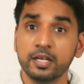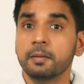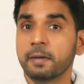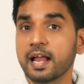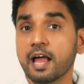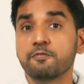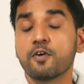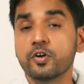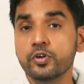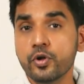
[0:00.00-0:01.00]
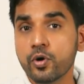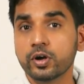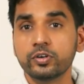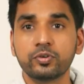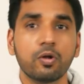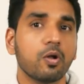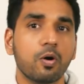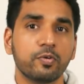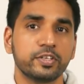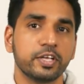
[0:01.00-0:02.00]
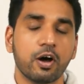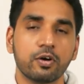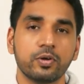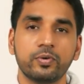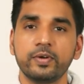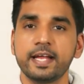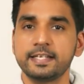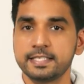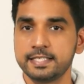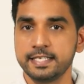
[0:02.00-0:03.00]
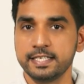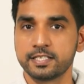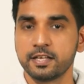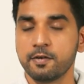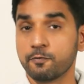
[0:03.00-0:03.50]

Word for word: but I found no control over the auto-created scenes.